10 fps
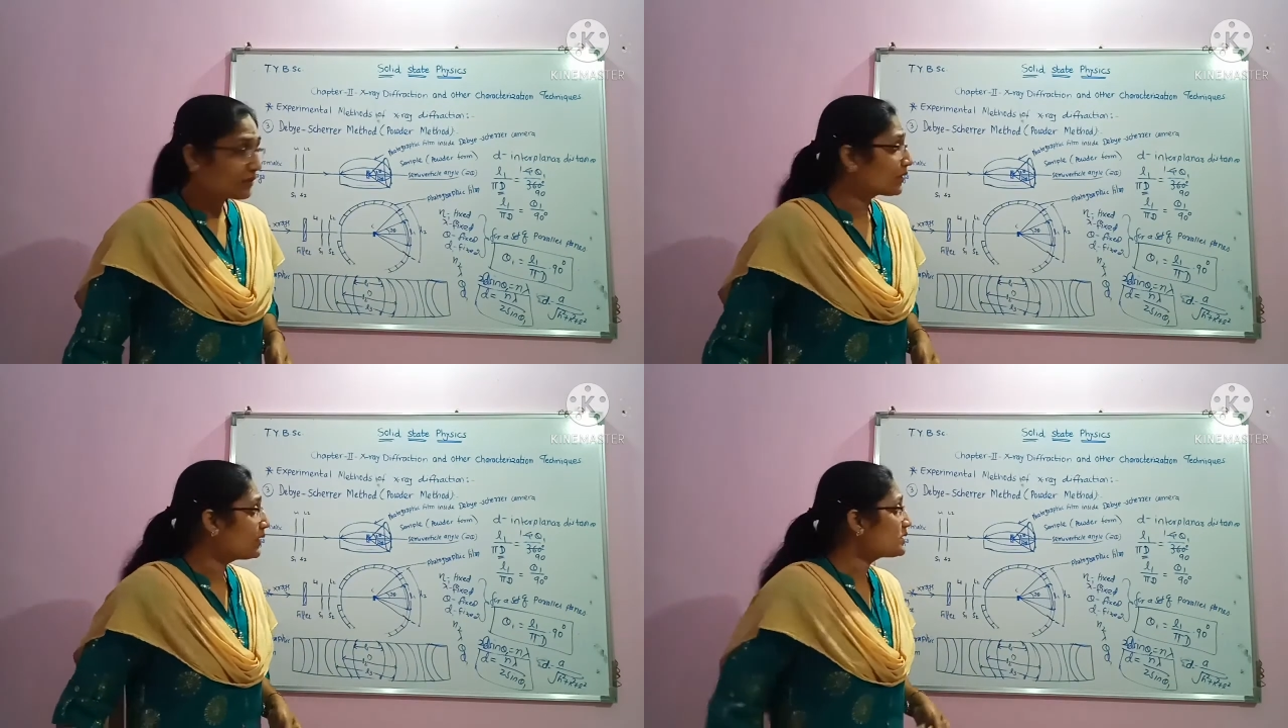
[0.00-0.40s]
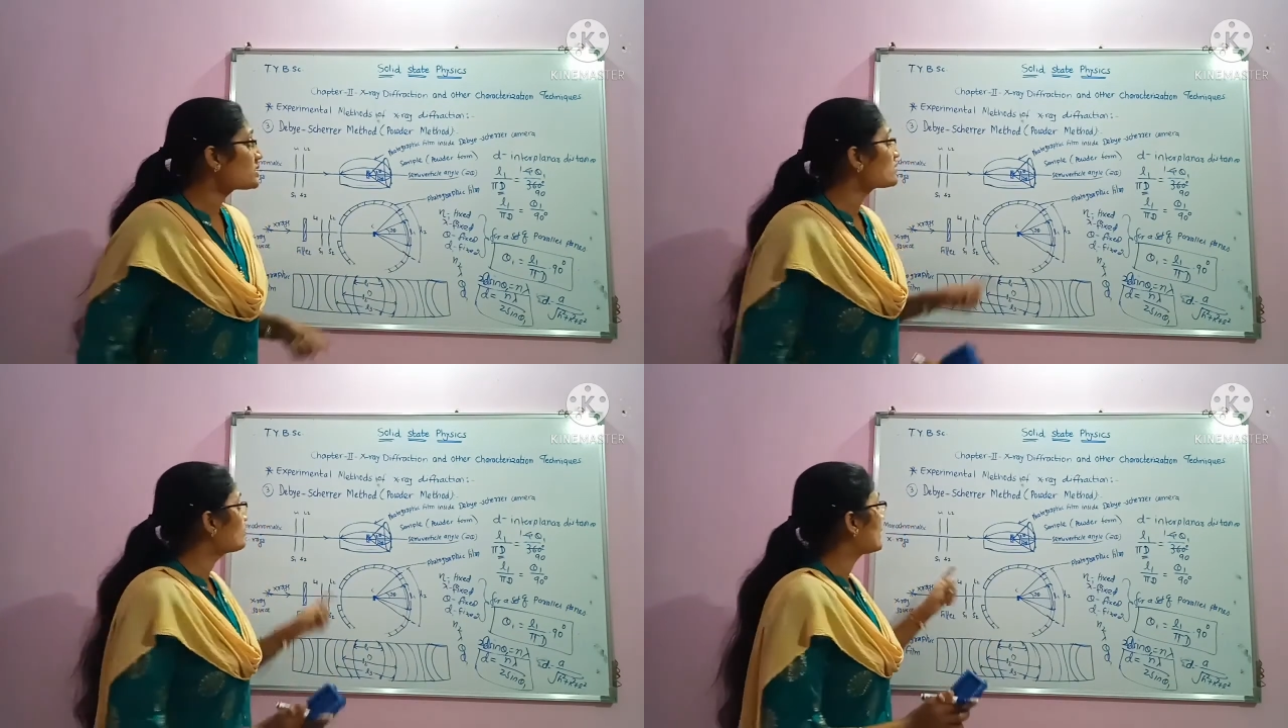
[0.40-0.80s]
this
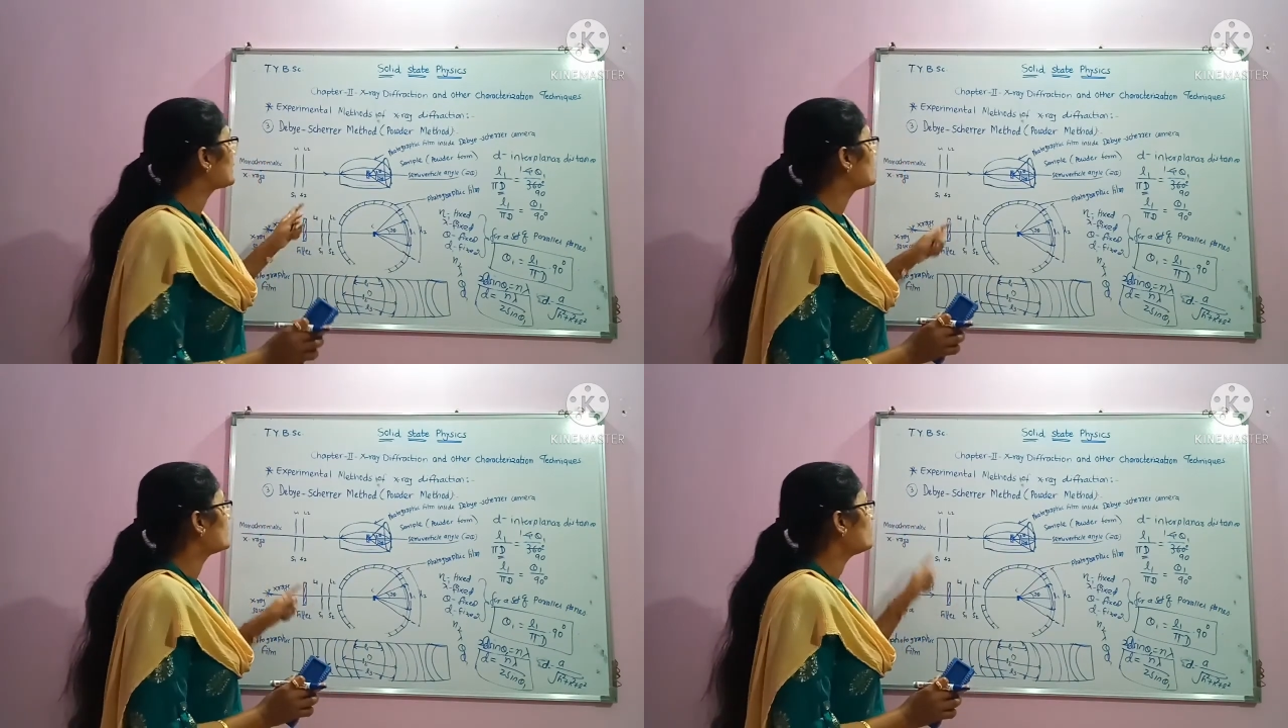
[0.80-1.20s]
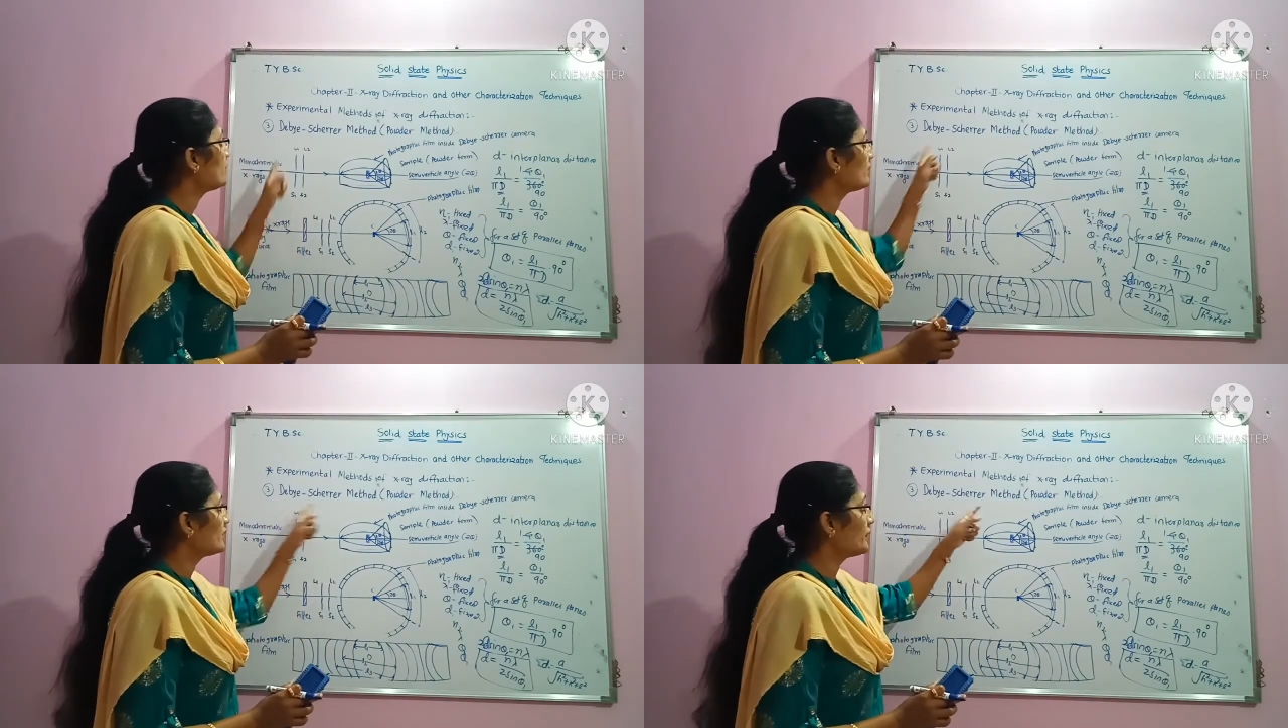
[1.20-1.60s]
method,
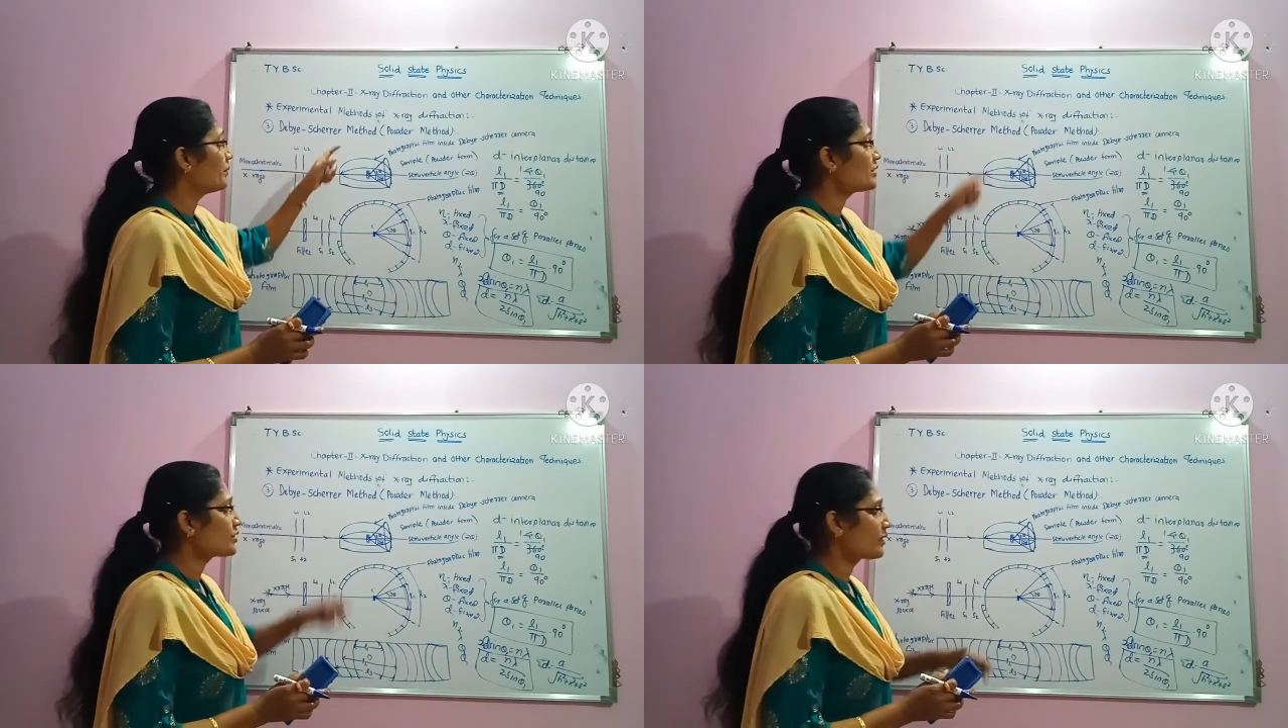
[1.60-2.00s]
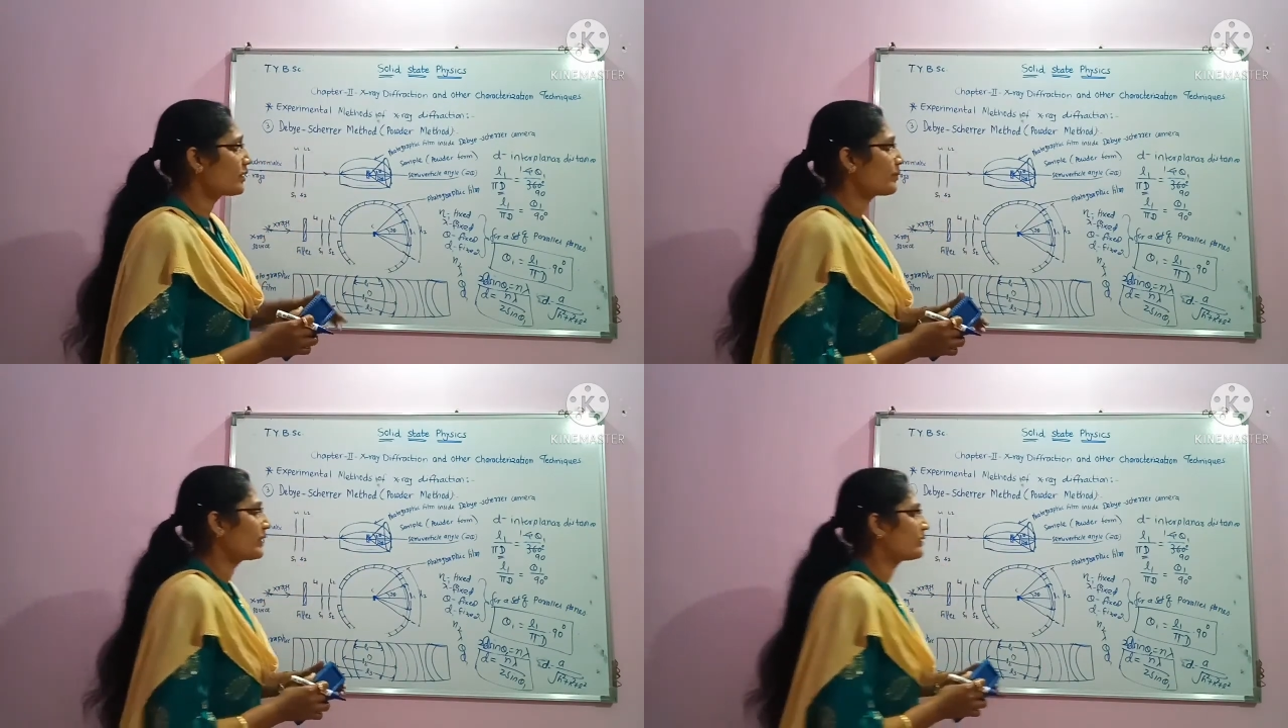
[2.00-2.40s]
Debye
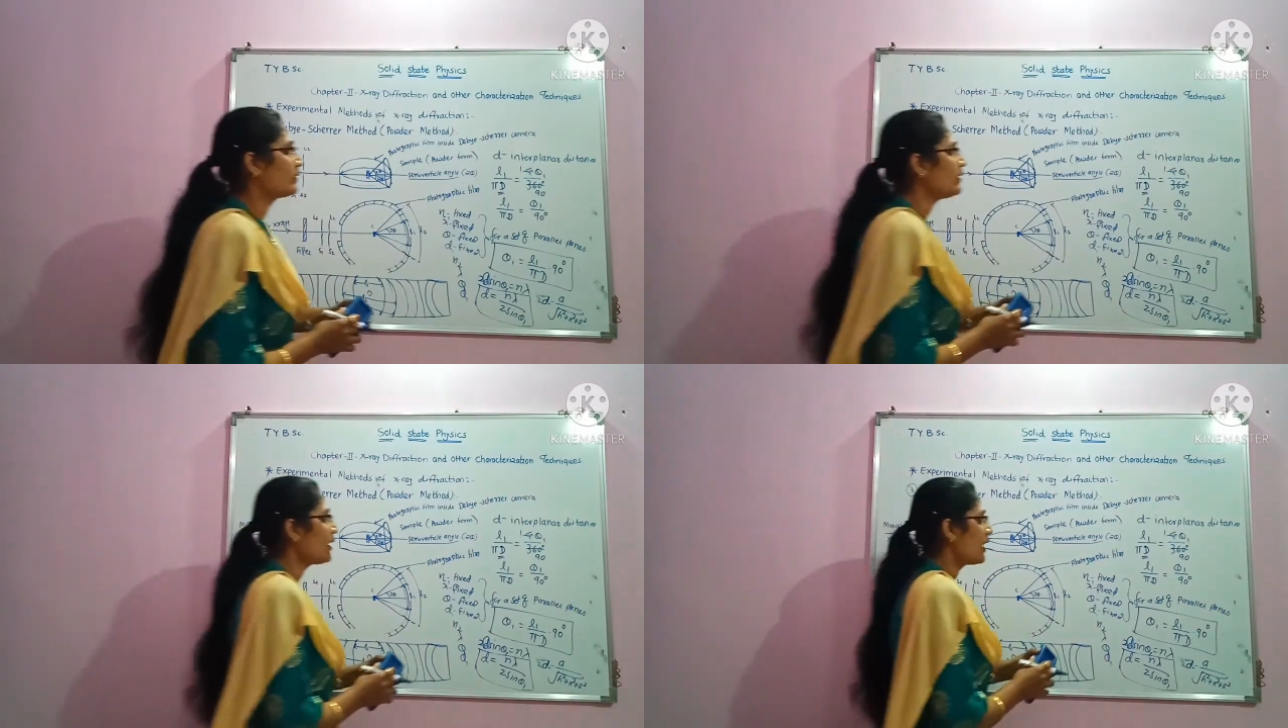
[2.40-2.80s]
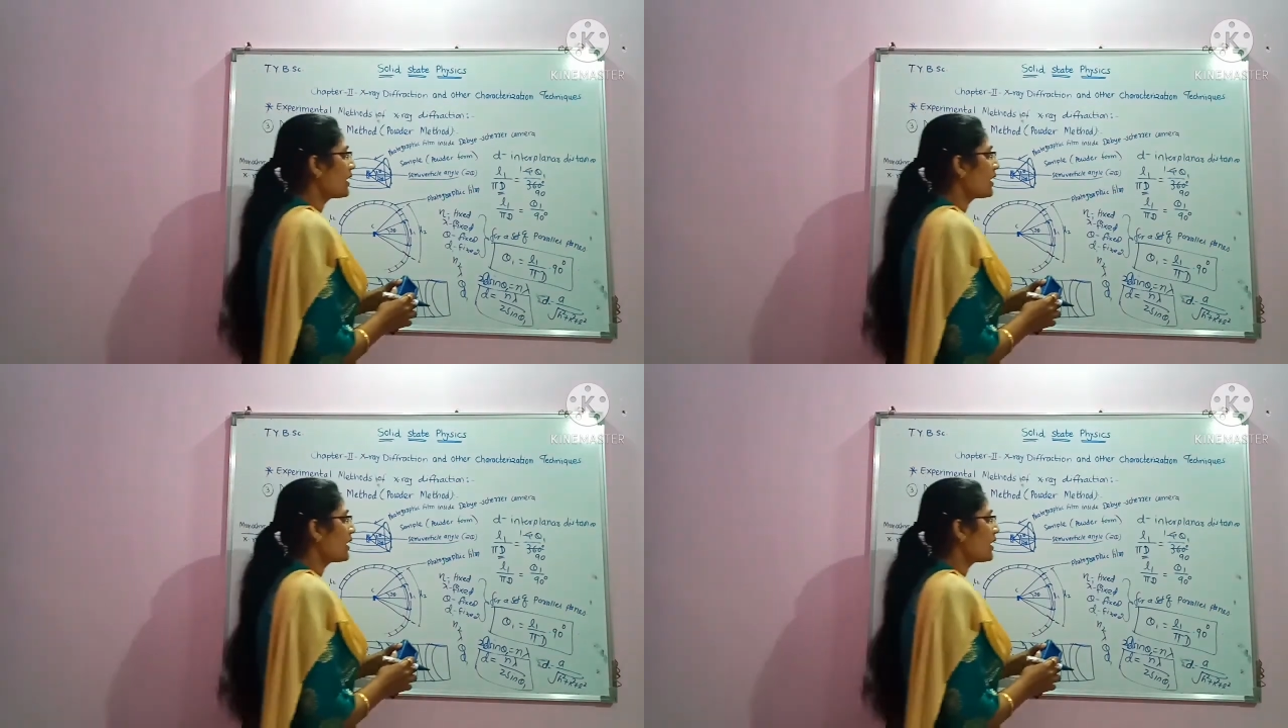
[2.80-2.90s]
Scherrer method,